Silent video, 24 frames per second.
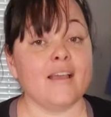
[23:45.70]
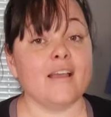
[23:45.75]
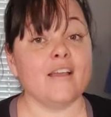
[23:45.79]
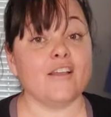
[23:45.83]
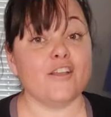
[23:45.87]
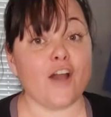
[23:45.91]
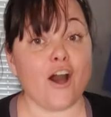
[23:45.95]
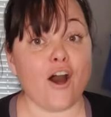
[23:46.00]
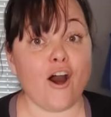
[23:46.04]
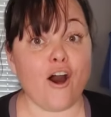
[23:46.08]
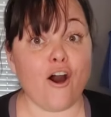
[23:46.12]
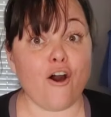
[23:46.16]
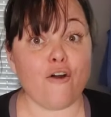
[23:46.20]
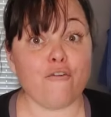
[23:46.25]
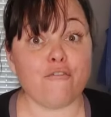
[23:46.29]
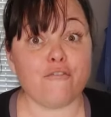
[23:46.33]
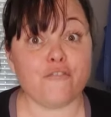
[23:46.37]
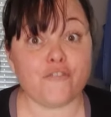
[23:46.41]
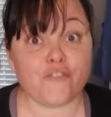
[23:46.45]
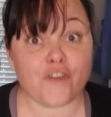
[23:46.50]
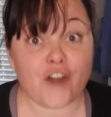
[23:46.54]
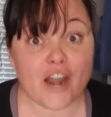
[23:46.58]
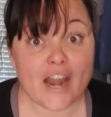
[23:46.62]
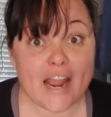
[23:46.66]
Y'all,
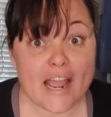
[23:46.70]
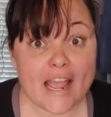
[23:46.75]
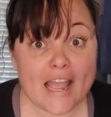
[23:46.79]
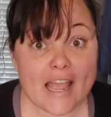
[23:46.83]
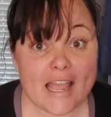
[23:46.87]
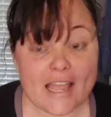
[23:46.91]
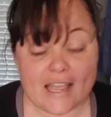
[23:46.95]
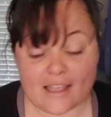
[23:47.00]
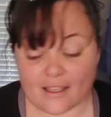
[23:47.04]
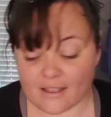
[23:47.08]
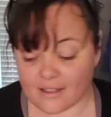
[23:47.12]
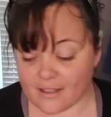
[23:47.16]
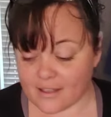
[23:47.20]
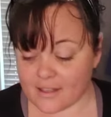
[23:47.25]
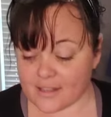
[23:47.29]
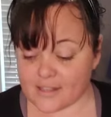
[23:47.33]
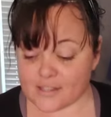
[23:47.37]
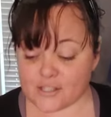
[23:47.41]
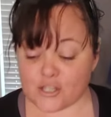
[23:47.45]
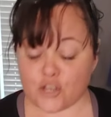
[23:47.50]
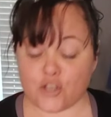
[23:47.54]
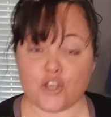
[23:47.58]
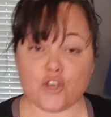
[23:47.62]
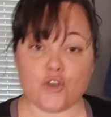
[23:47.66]
free!
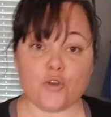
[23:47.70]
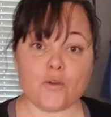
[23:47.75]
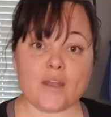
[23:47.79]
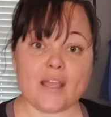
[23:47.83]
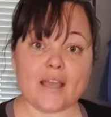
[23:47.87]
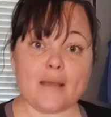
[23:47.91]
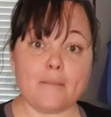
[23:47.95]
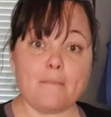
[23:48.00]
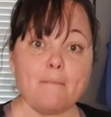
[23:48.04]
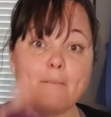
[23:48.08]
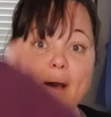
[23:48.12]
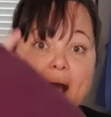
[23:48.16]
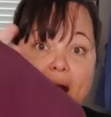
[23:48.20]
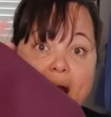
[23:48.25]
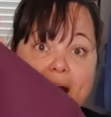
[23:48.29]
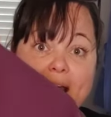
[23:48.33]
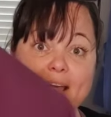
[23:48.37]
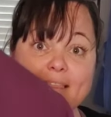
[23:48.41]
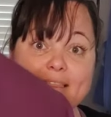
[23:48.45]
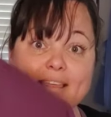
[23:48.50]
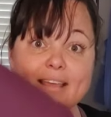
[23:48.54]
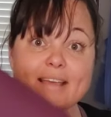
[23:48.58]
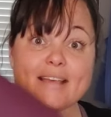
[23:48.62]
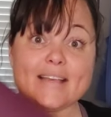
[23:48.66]
So you can
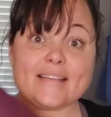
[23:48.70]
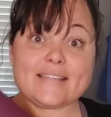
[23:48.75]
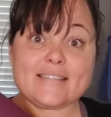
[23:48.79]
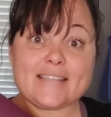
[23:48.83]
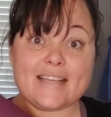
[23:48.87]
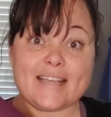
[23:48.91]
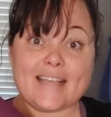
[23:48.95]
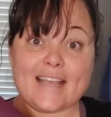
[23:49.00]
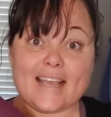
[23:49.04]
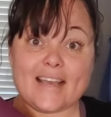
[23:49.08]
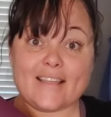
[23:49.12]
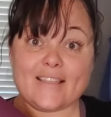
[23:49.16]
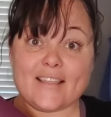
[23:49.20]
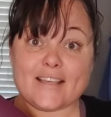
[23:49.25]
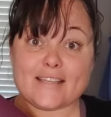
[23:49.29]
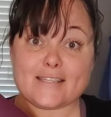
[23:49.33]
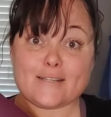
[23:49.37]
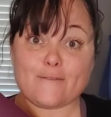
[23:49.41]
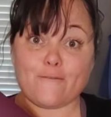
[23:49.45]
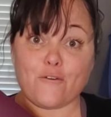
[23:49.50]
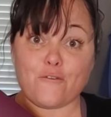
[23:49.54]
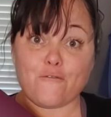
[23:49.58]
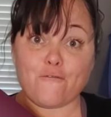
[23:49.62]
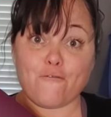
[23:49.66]
buy this and get this
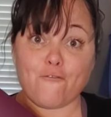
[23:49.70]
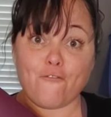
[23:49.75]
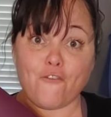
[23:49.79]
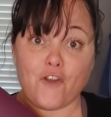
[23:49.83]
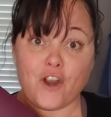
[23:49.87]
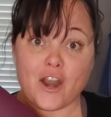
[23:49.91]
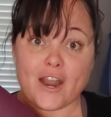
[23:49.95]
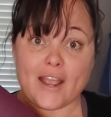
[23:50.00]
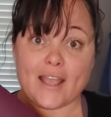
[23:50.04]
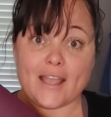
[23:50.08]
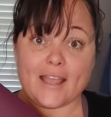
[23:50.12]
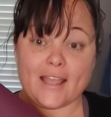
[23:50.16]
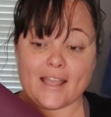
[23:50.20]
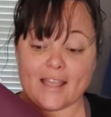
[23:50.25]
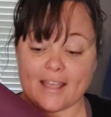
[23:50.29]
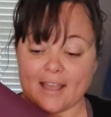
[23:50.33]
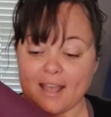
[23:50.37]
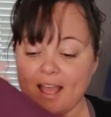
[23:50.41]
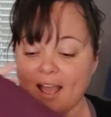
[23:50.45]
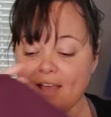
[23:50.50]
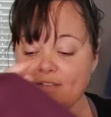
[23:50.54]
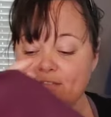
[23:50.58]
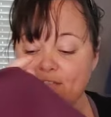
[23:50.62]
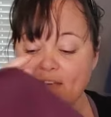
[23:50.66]
for
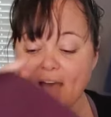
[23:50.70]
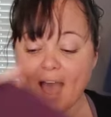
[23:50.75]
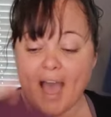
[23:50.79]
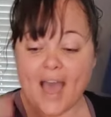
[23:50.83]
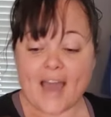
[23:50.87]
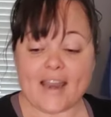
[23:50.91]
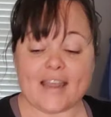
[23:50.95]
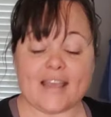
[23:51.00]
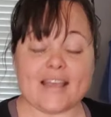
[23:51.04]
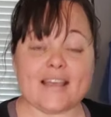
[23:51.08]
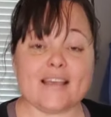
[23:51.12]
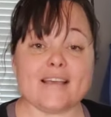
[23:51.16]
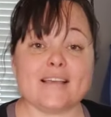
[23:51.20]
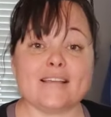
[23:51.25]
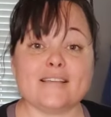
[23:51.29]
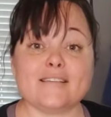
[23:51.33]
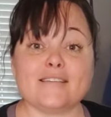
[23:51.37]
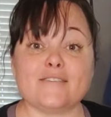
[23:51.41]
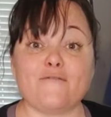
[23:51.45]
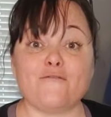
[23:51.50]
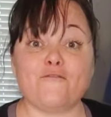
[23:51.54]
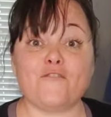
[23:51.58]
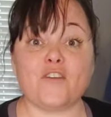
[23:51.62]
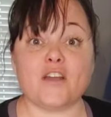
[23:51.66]
free. That
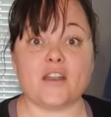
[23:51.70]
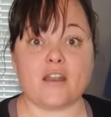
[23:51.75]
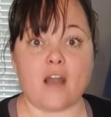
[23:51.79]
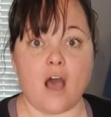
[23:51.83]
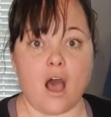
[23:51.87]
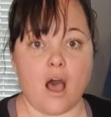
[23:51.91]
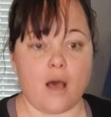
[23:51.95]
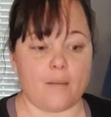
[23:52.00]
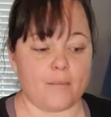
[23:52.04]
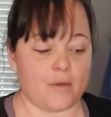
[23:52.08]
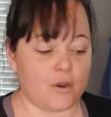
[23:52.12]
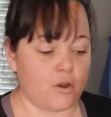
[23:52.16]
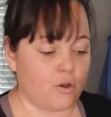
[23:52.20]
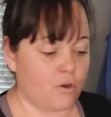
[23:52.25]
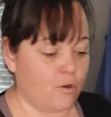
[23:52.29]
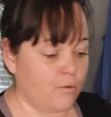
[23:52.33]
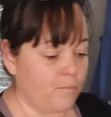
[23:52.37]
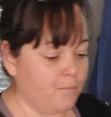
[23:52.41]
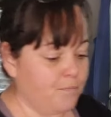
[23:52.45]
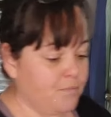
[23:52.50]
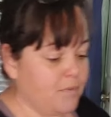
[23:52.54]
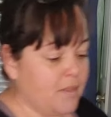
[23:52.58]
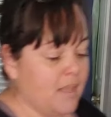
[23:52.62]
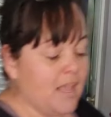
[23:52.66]
is phenomenal.
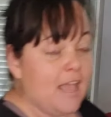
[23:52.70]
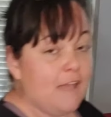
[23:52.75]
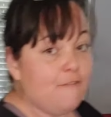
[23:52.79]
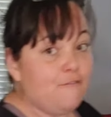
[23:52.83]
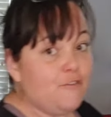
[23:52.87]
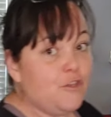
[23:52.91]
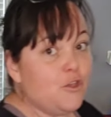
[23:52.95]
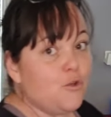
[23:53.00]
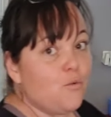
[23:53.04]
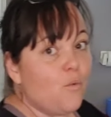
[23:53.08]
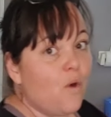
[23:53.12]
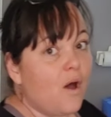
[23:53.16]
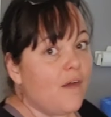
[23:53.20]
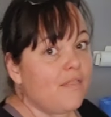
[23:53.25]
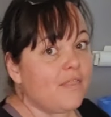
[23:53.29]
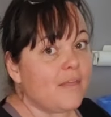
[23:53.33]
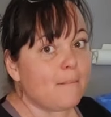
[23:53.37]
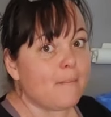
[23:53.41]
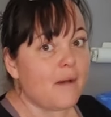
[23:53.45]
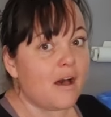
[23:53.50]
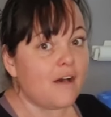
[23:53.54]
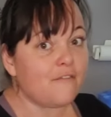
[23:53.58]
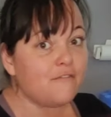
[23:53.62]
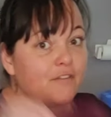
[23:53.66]
If you want the
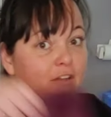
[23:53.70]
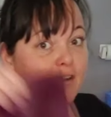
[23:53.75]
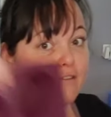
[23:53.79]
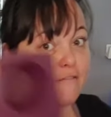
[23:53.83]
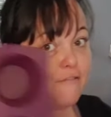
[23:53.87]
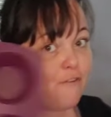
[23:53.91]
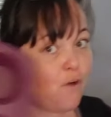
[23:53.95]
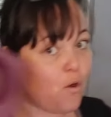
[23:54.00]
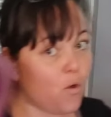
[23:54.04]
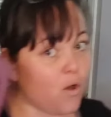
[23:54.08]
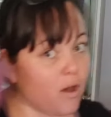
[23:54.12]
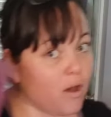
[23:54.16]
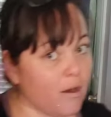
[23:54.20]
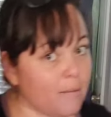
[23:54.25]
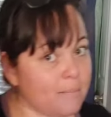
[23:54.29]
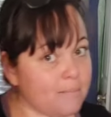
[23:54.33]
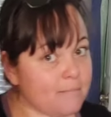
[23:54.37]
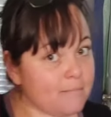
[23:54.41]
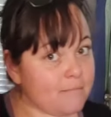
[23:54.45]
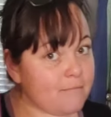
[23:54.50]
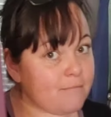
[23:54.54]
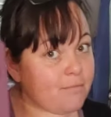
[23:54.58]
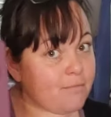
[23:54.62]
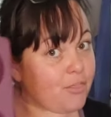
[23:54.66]
muffin form,
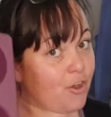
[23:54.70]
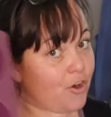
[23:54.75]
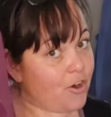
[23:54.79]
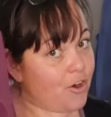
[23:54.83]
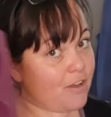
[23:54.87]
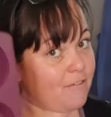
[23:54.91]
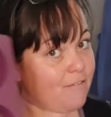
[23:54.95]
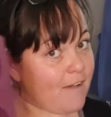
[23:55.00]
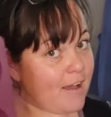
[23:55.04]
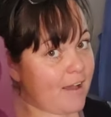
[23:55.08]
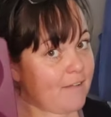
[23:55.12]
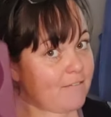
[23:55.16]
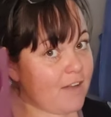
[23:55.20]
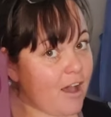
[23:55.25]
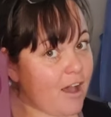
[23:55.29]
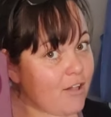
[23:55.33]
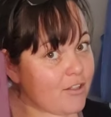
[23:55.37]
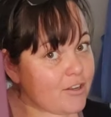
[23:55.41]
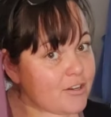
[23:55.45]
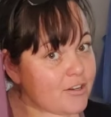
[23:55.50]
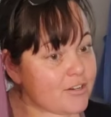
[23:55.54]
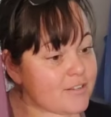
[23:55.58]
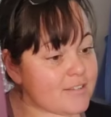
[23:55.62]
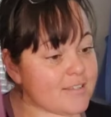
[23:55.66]

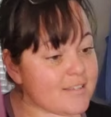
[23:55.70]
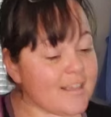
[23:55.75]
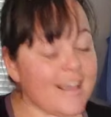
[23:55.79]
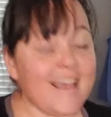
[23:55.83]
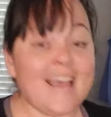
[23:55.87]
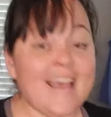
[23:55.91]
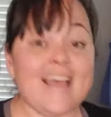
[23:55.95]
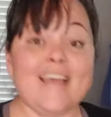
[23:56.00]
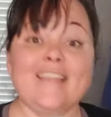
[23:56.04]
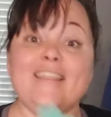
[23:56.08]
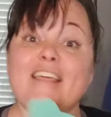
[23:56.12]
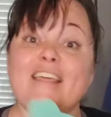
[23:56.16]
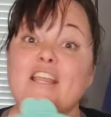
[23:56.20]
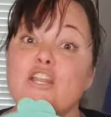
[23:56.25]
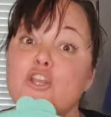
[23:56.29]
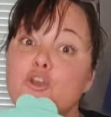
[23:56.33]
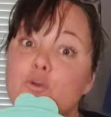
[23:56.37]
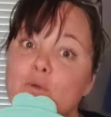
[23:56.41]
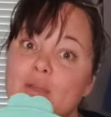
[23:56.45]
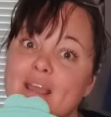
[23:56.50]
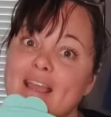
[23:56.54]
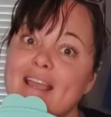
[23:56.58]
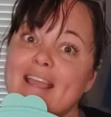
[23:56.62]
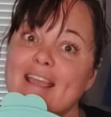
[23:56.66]
$35, then
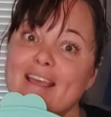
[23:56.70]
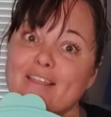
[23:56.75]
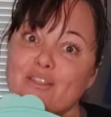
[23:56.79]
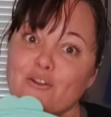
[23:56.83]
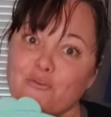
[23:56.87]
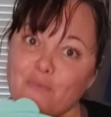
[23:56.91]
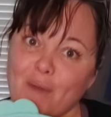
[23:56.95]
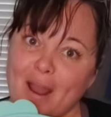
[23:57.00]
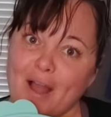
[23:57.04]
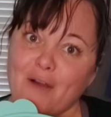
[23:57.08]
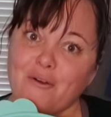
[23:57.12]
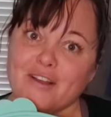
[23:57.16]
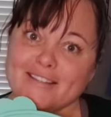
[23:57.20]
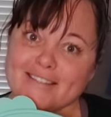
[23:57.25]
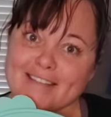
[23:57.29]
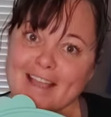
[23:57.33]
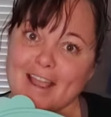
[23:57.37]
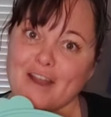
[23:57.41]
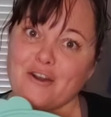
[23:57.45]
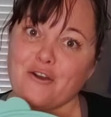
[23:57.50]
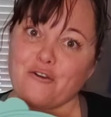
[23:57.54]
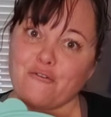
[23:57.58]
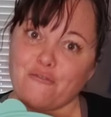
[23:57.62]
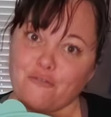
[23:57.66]
you can get the round
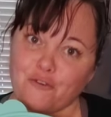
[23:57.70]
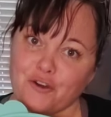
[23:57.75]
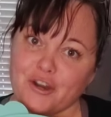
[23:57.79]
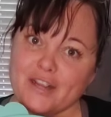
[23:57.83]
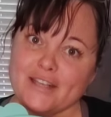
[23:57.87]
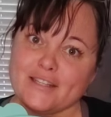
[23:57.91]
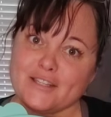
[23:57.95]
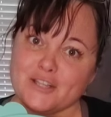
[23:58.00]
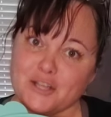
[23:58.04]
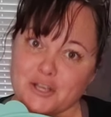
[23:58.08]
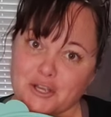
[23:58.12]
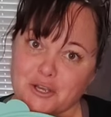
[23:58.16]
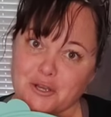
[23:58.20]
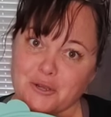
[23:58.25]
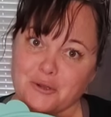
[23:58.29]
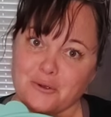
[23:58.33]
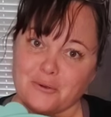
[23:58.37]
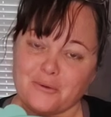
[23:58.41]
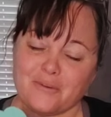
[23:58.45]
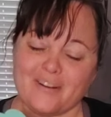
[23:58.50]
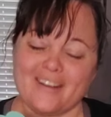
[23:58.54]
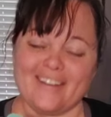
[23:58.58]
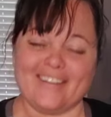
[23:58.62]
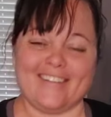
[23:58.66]
container free
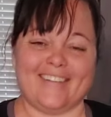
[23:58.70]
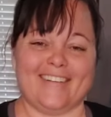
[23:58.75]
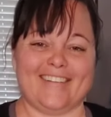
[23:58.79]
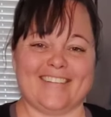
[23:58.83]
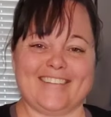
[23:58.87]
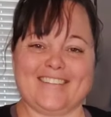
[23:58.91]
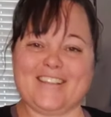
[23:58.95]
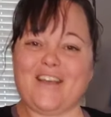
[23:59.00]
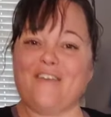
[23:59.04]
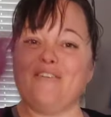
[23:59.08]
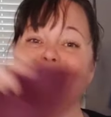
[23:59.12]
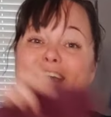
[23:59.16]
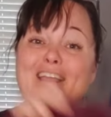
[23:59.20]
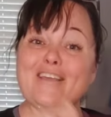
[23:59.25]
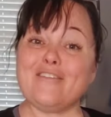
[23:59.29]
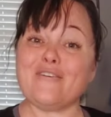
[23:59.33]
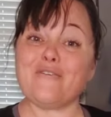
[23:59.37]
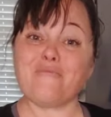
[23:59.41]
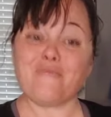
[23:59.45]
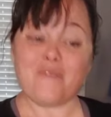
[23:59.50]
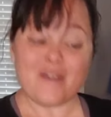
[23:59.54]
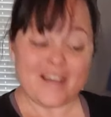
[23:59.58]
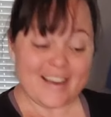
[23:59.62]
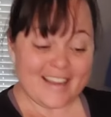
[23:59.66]
too. So either
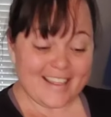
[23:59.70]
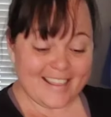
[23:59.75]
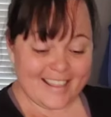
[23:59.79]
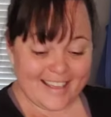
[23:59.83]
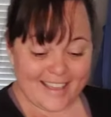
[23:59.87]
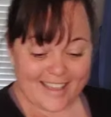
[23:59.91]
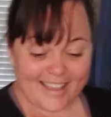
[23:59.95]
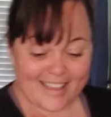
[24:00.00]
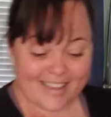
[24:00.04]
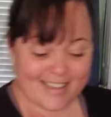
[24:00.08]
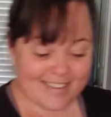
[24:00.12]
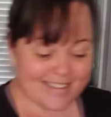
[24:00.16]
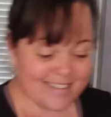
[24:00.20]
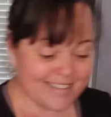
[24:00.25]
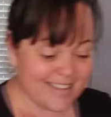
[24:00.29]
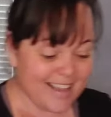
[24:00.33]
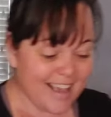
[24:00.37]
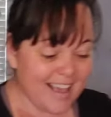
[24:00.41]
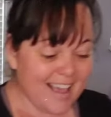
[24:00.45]
one of these